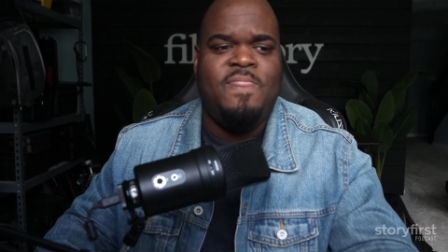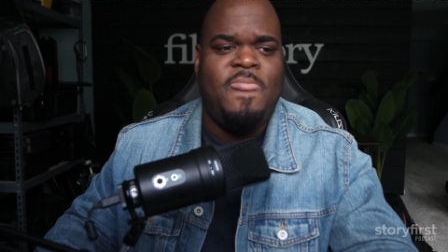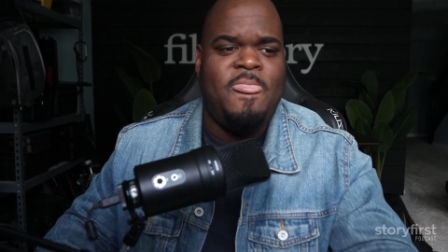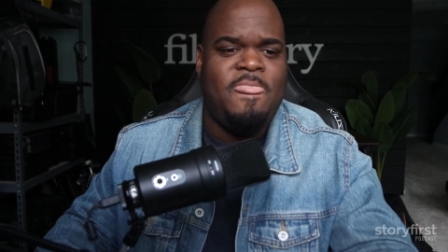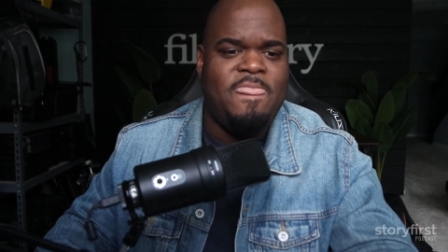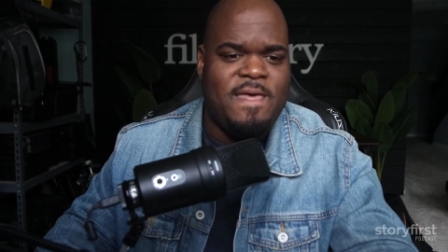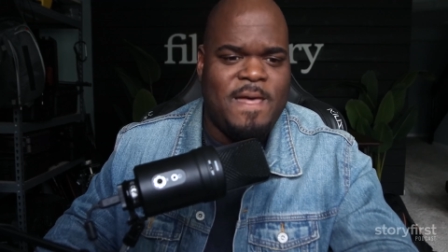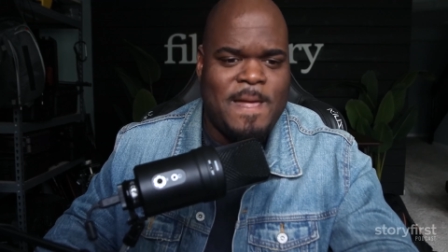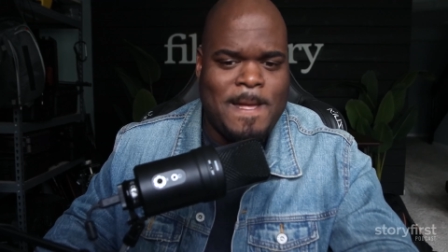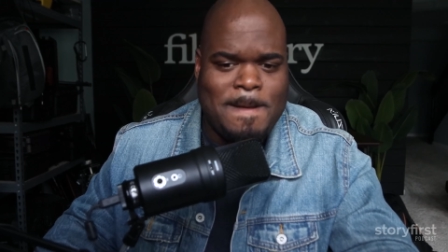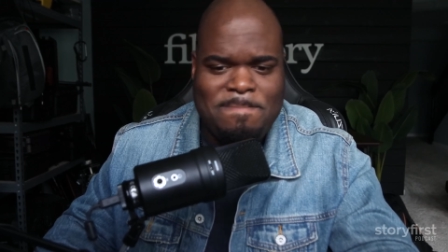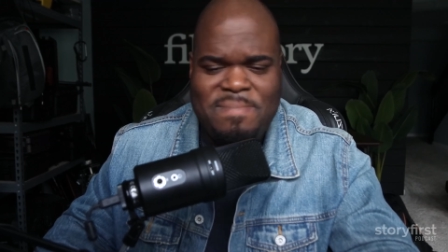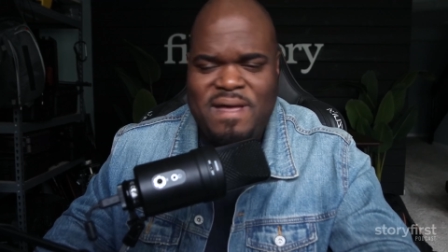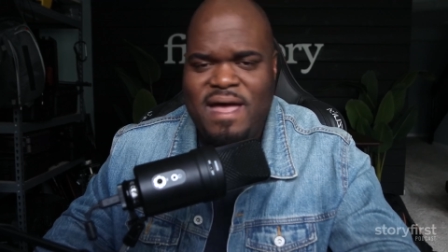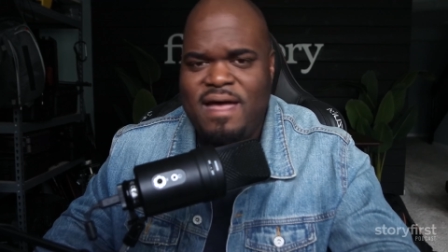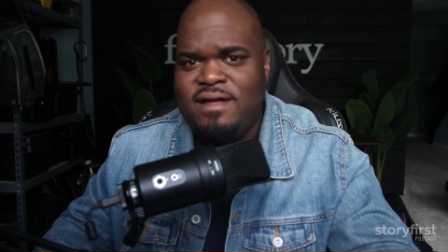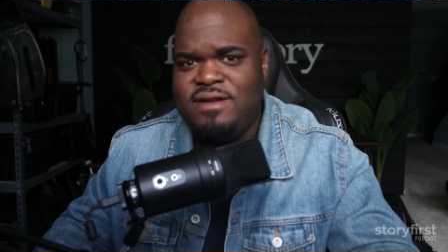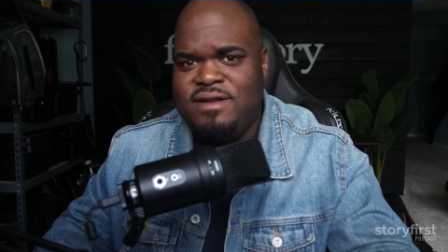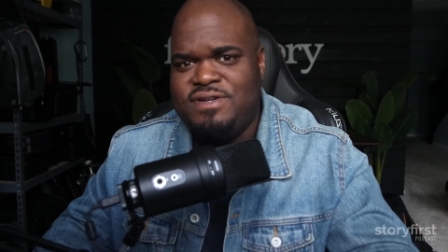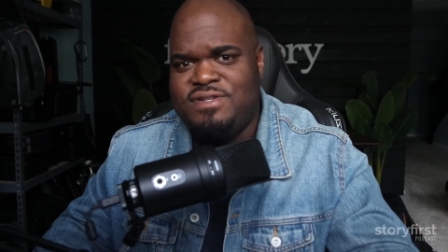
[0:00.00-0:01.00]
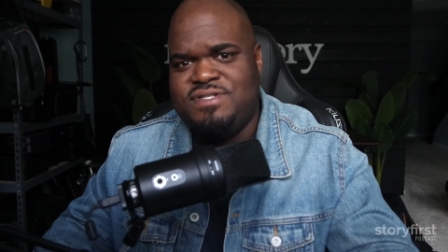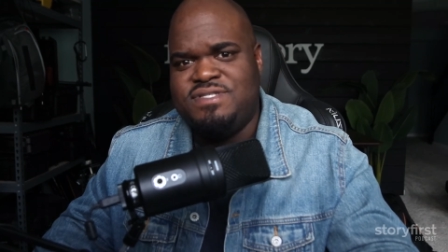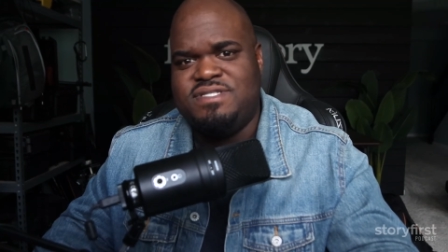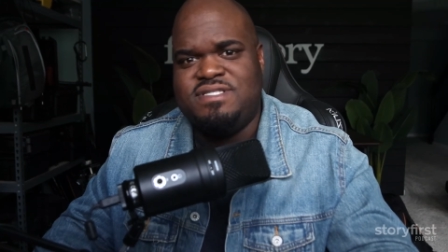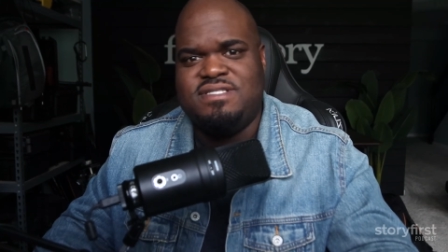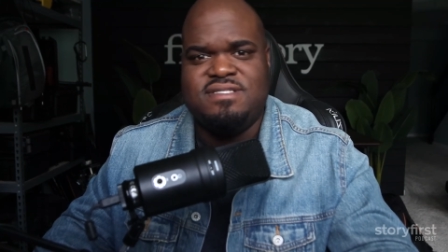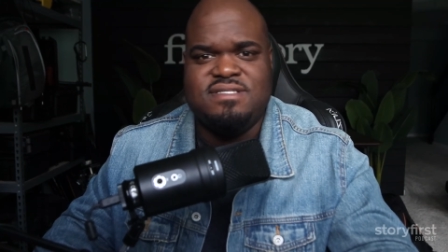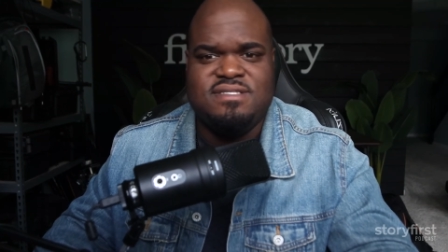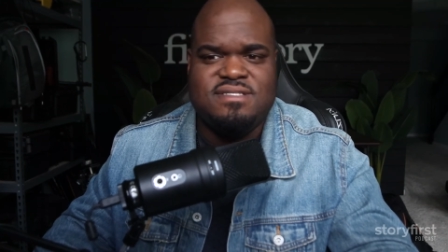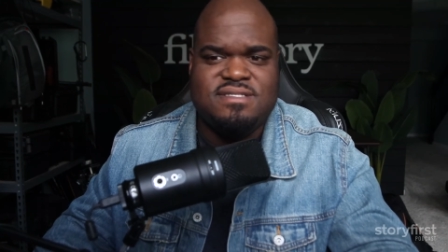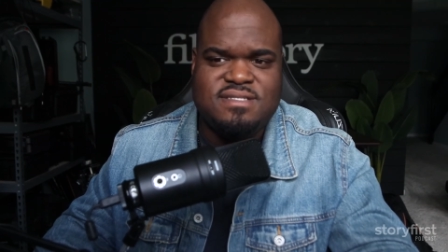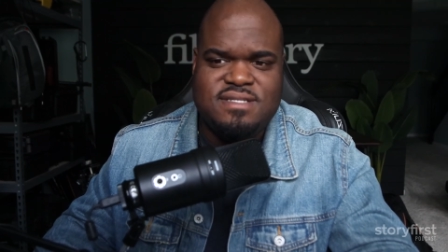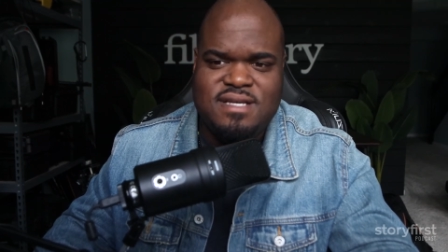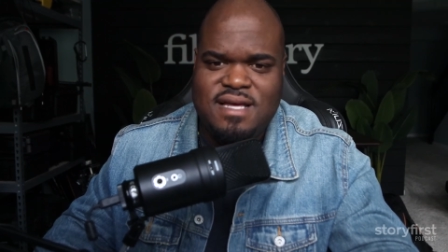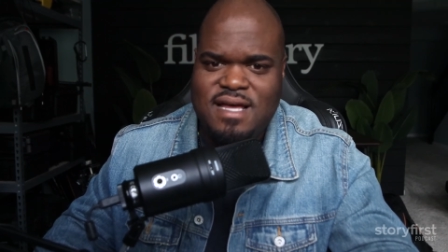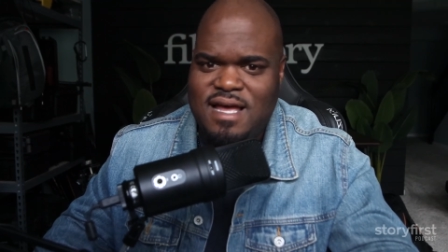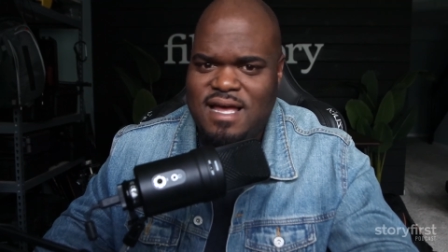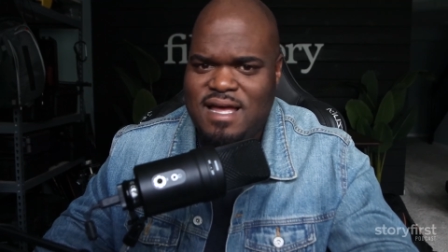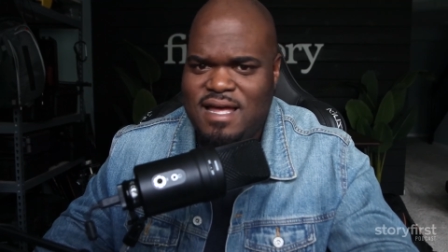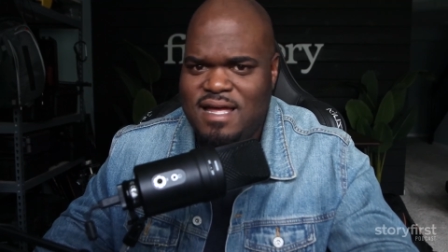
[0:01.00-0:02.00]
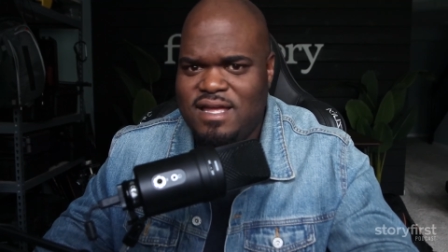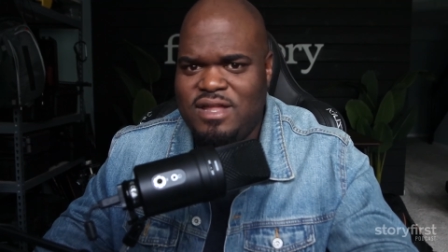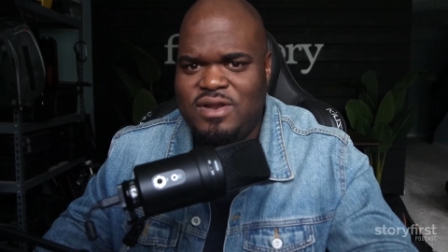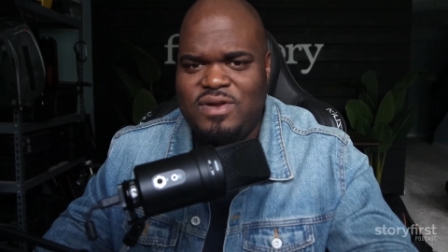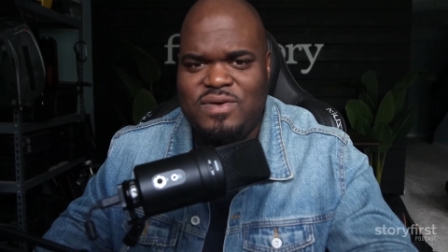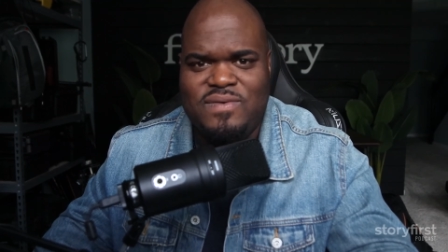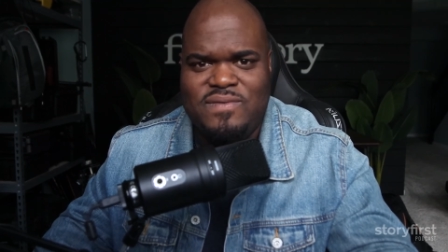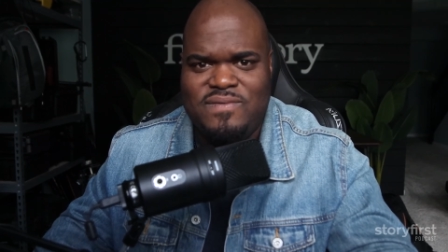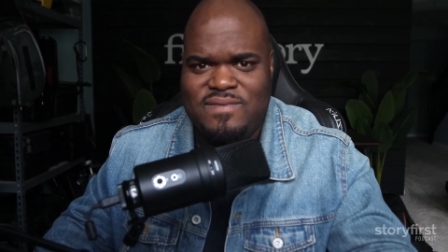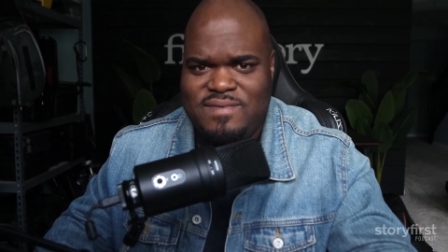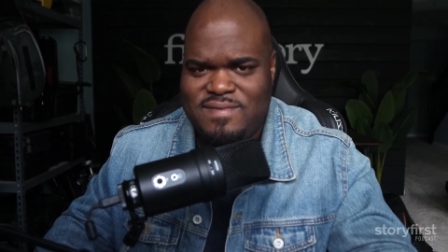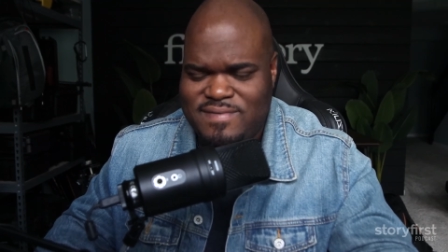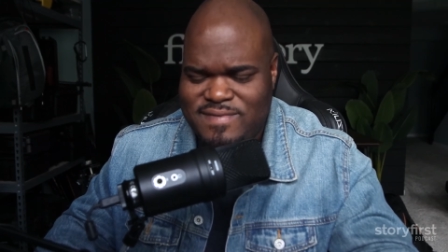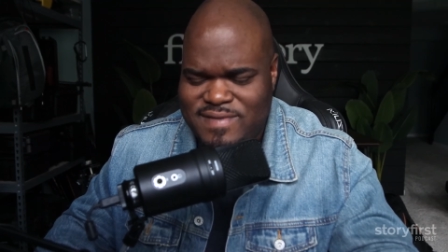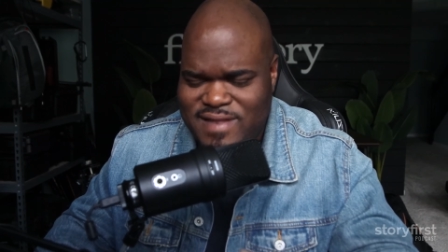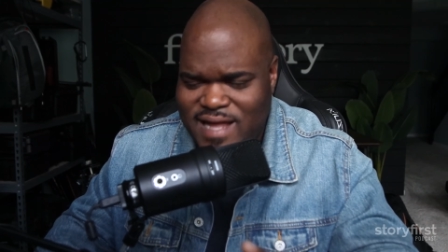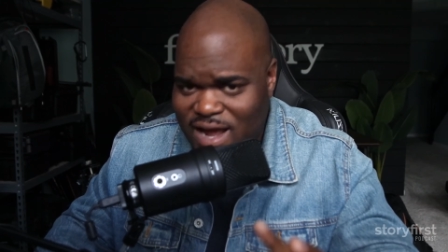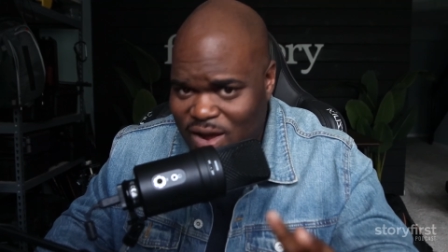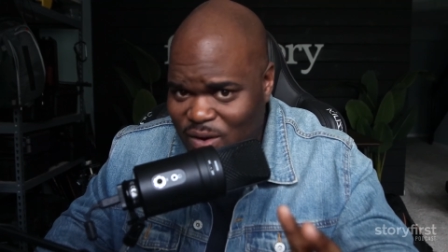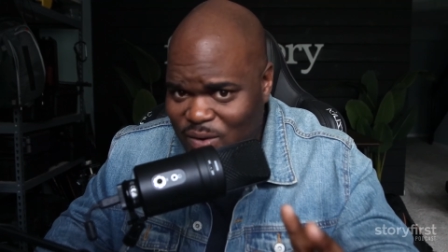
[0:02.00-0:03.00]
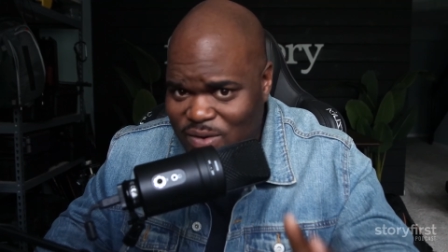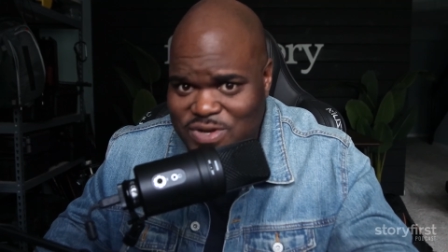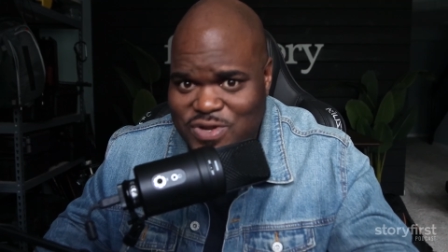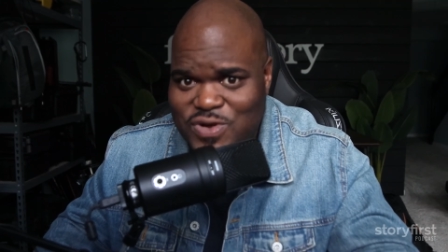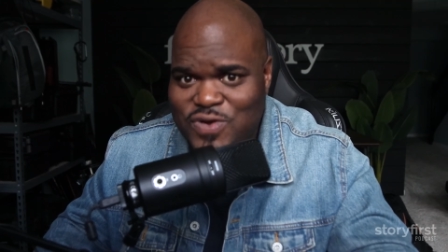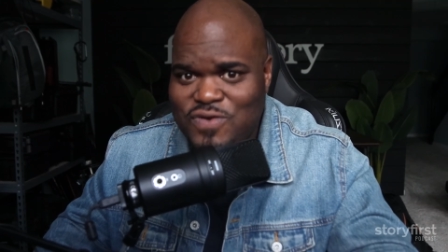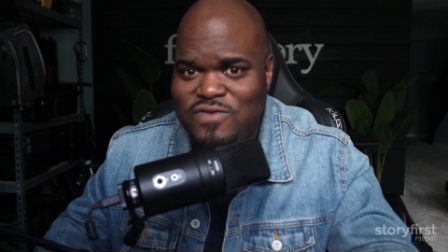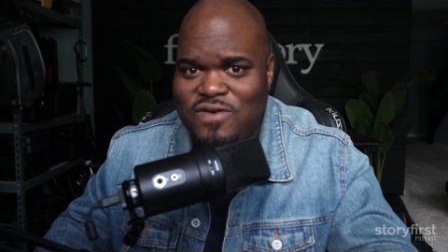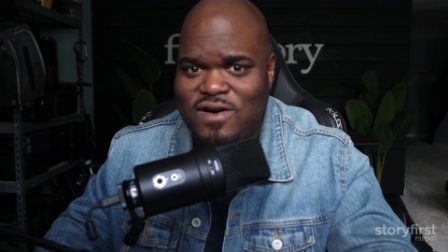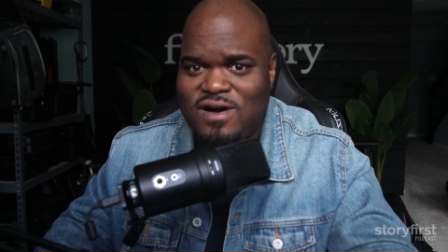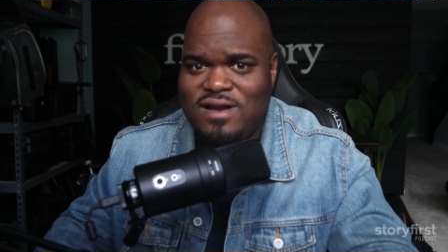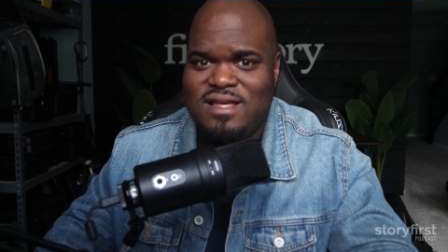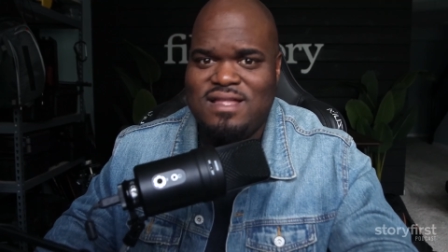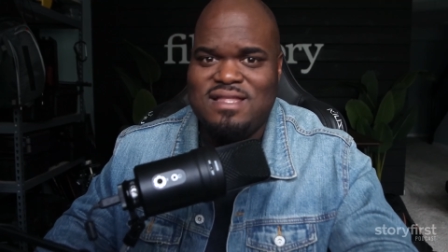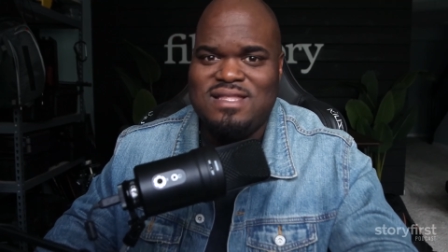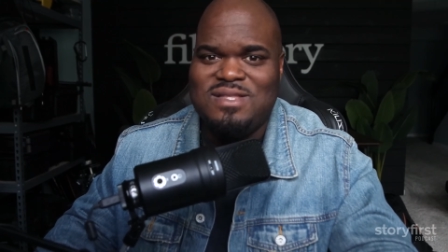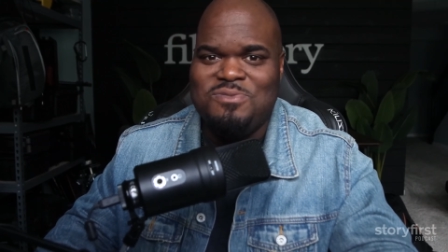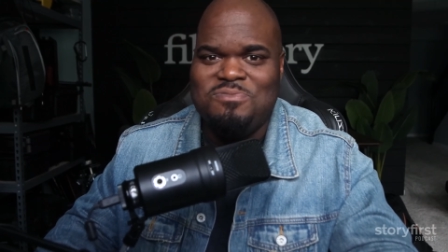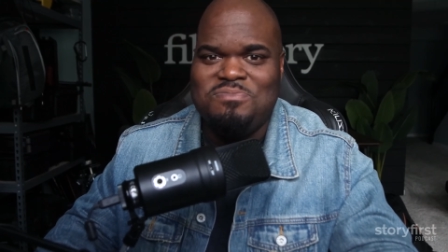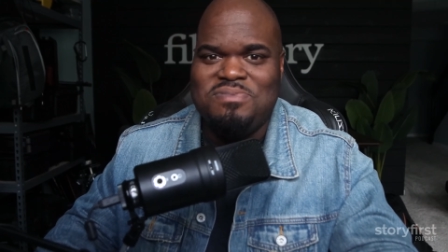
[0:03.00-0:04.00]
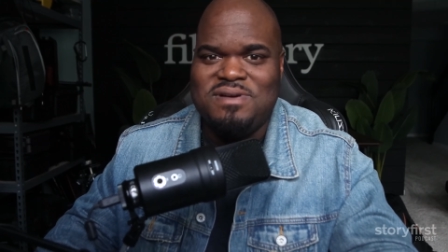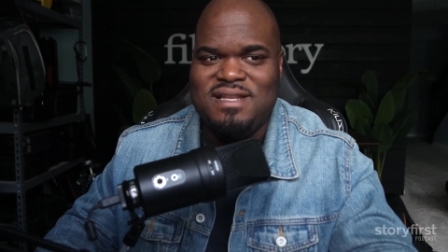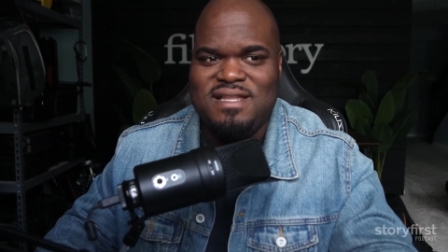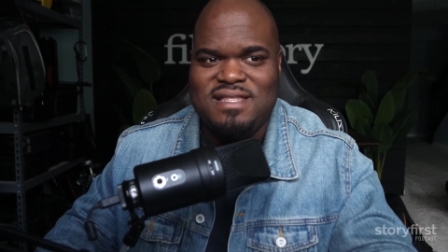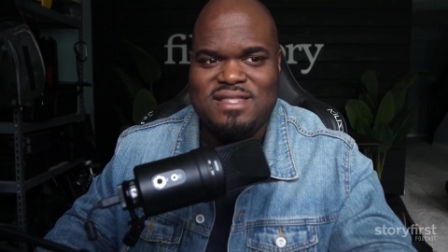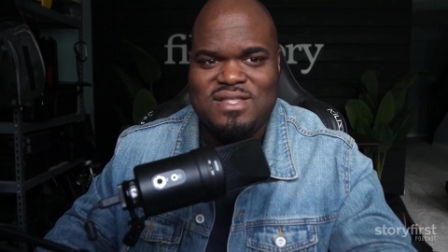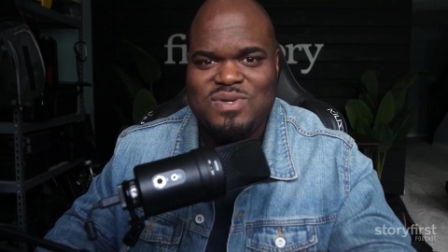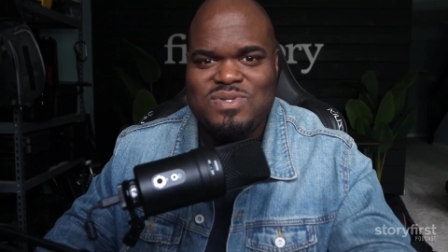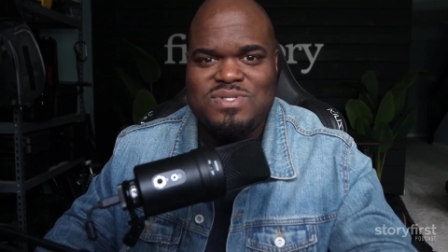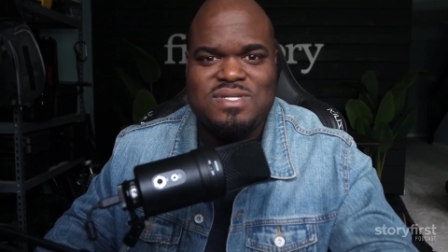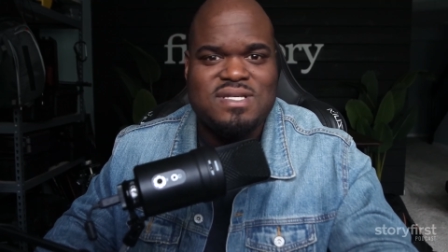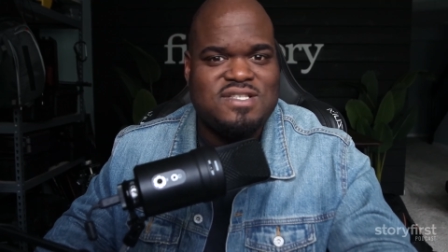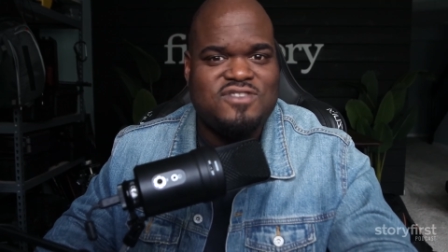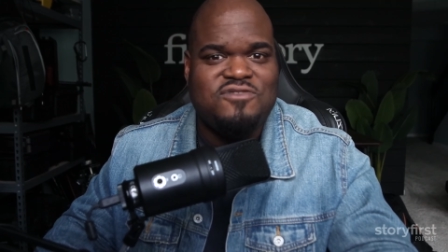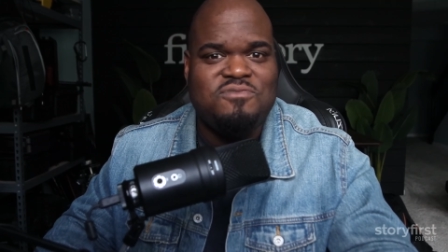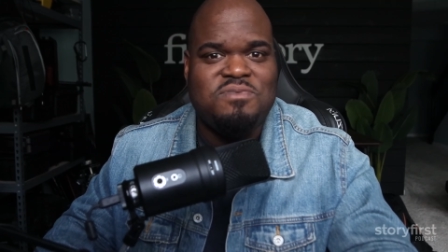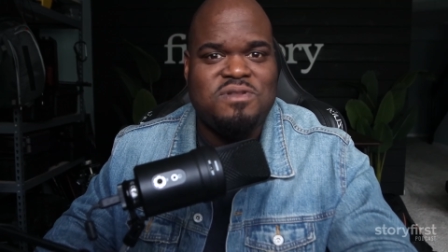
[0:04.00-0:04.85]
the patterns, and not going too far down the loop, but those things have